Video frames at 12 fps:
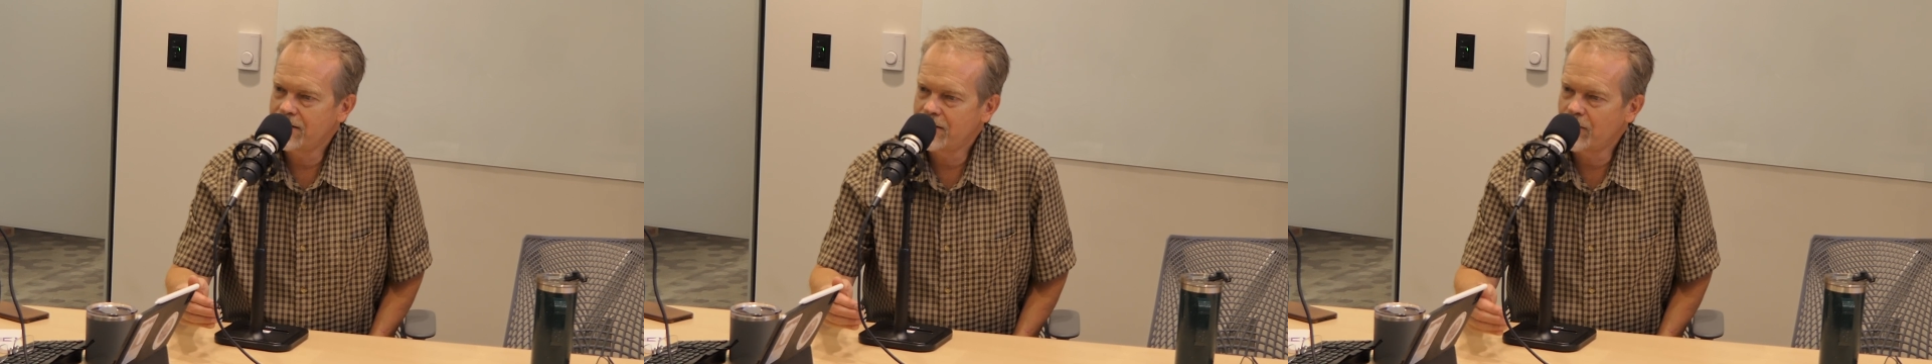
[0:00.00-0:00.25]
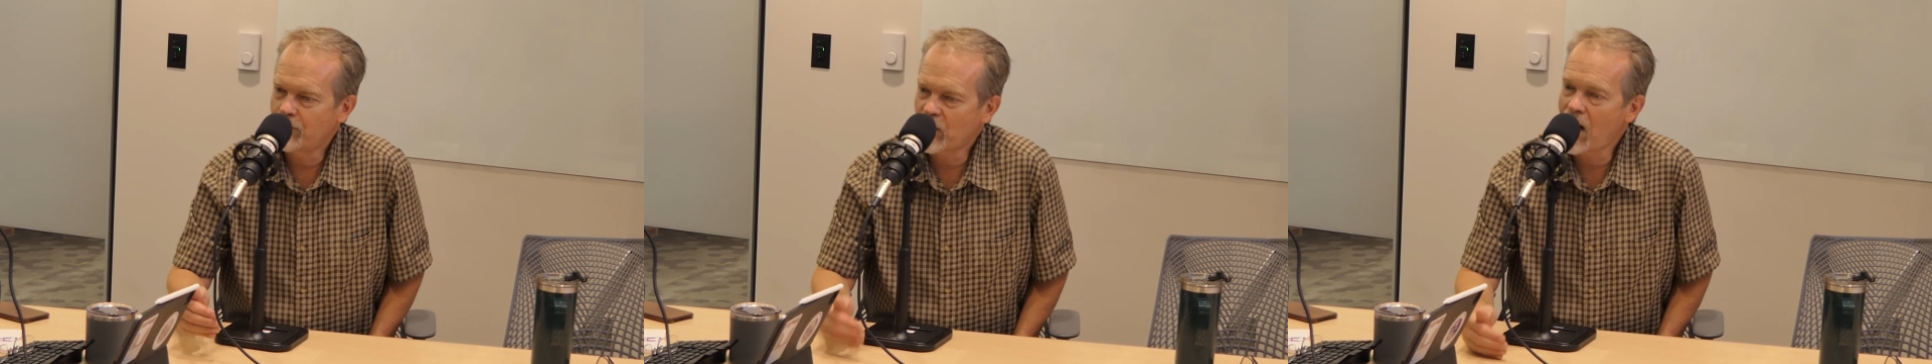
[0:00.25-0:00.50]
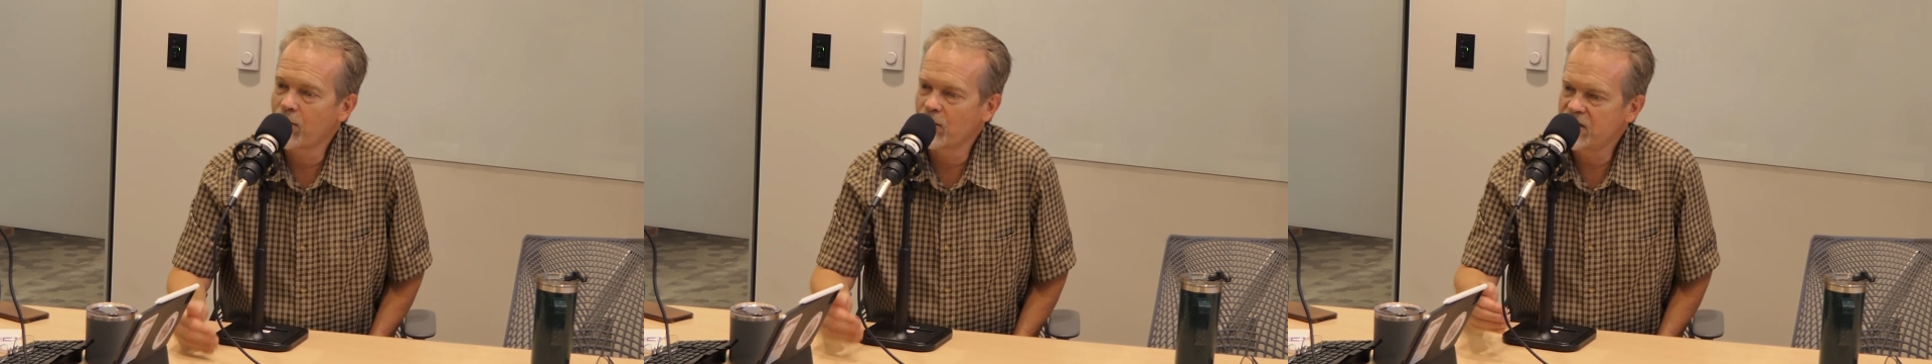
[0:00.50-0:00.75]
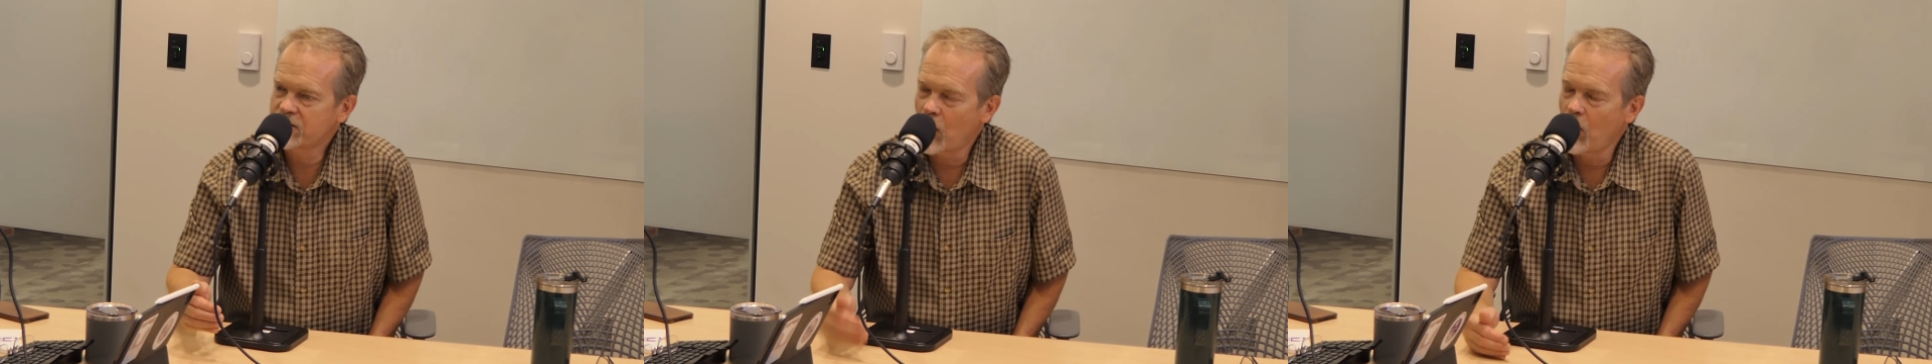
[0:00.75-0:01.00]
The
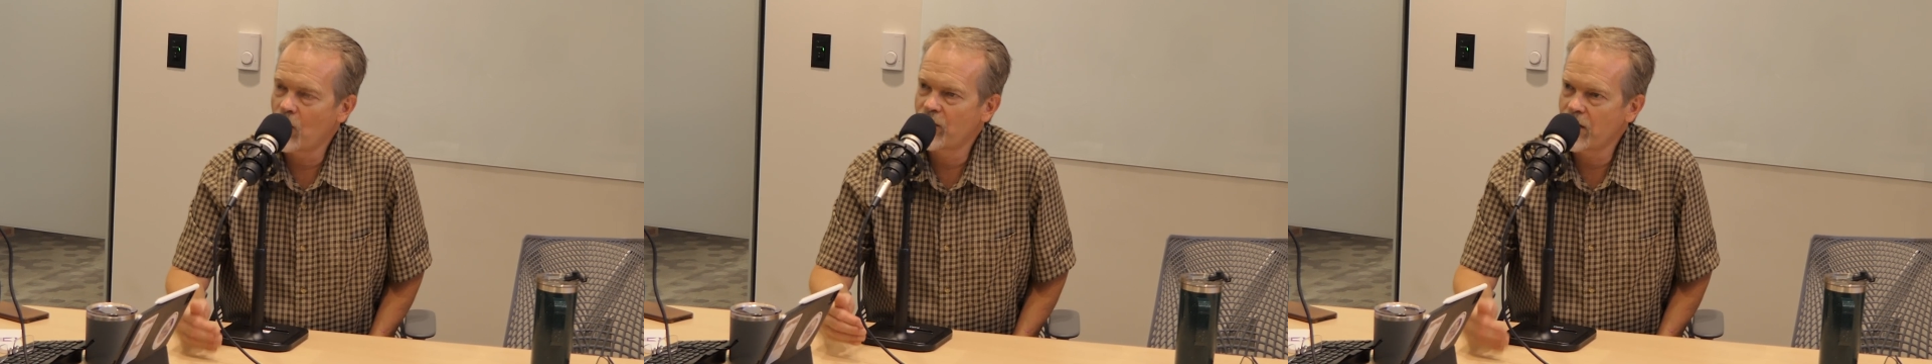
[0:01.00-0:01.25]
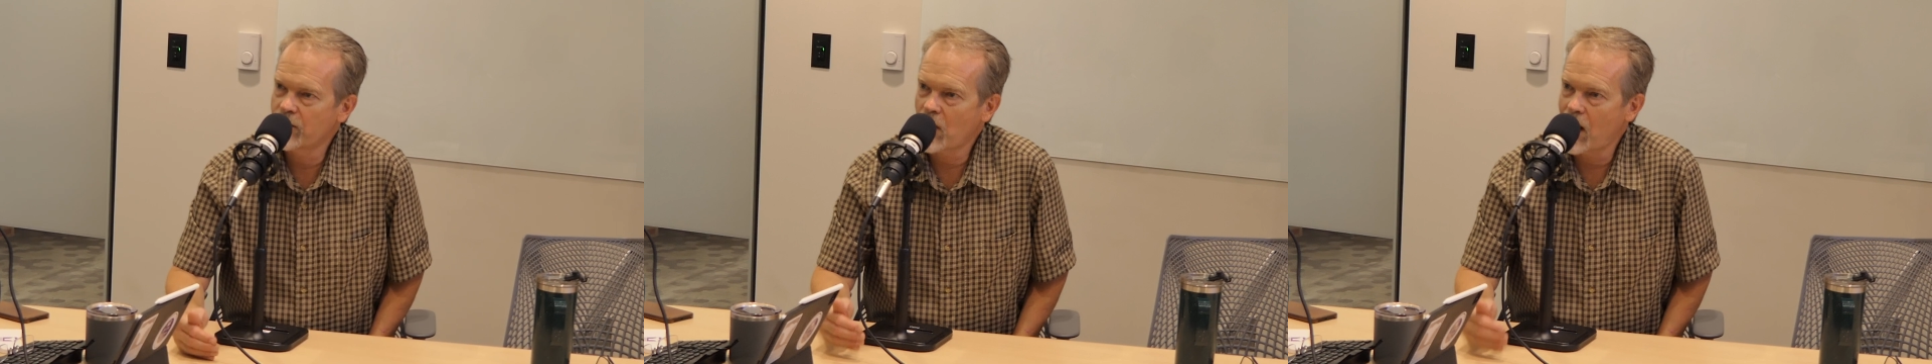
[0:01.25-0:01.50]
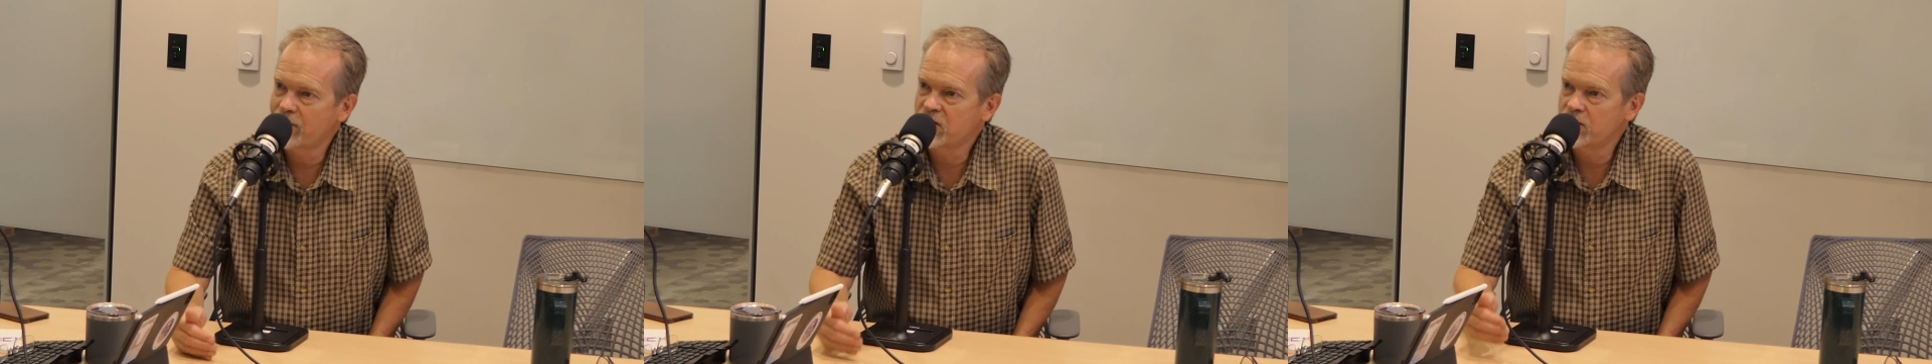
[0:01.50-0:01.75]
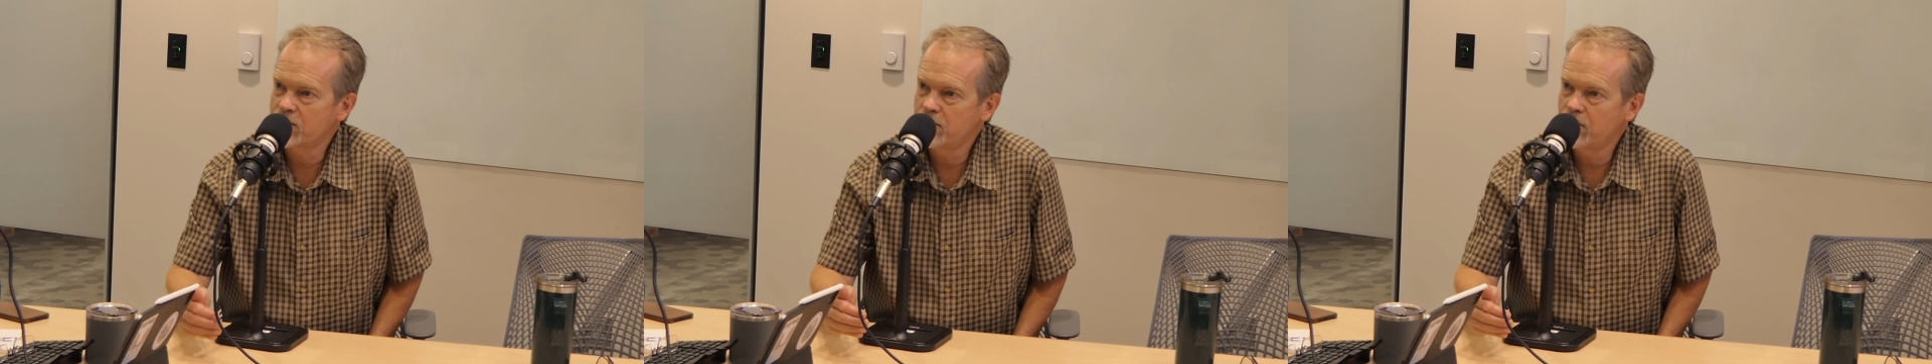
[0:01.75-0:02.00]
problem is all the other
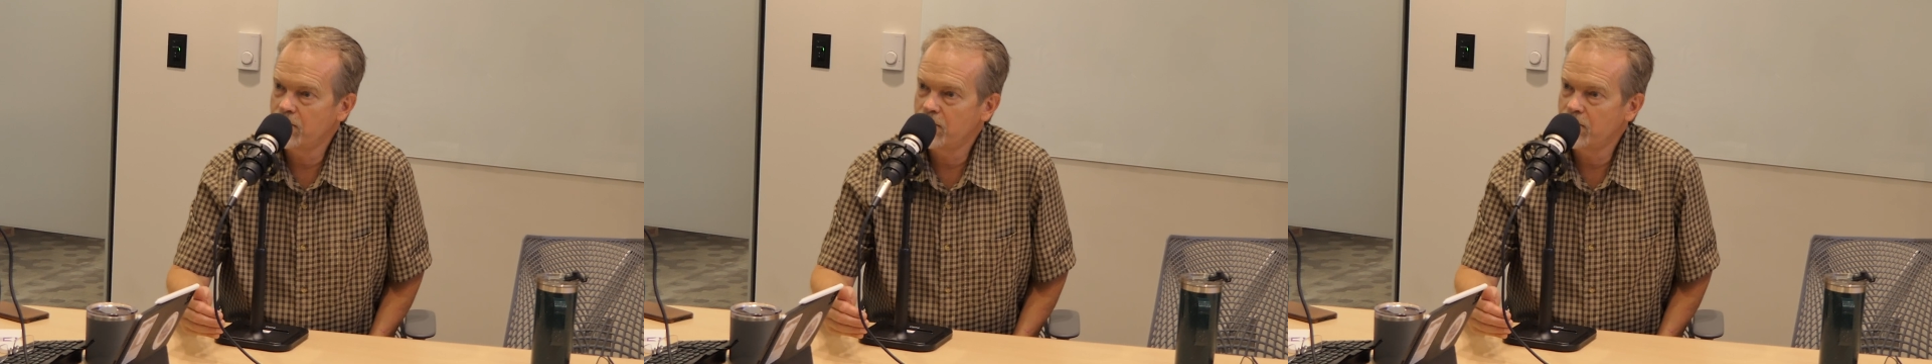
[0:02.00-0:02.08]
options